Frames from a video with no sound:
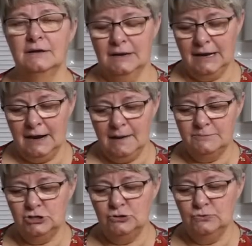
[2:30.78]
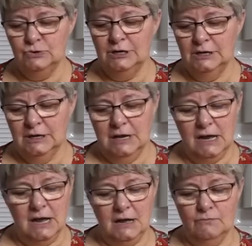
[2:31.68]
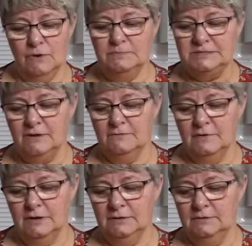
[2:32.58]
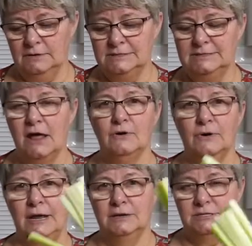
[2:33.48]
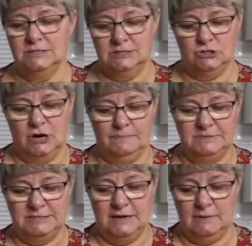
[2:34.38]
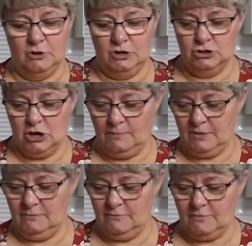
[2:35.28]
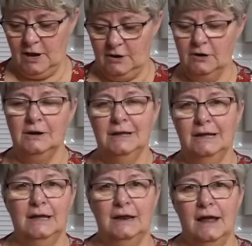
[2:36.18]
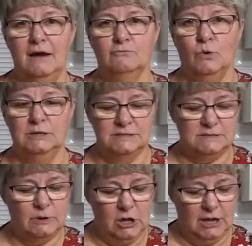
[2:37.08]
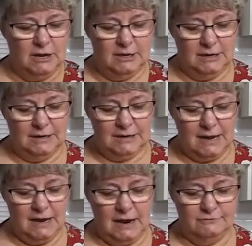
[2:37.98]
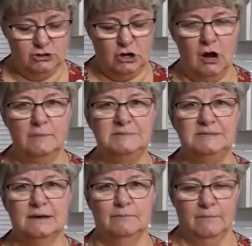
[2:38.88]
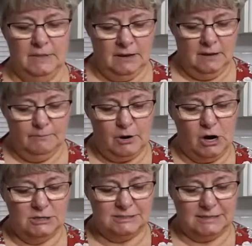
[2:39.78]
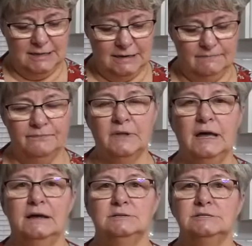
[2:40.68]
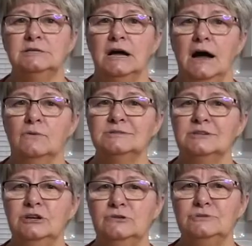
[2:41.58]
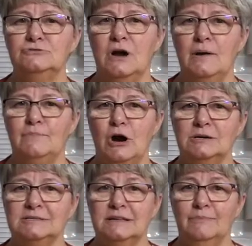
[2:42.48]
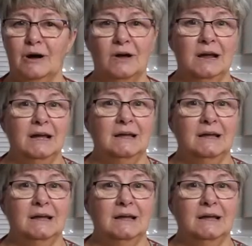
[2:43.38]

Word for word: cut up two uh, ribs of celery into strips, and I'm going to chop them finer, and I have one small onion, and I've chopped some parsley, and I was going to use dried parsley, but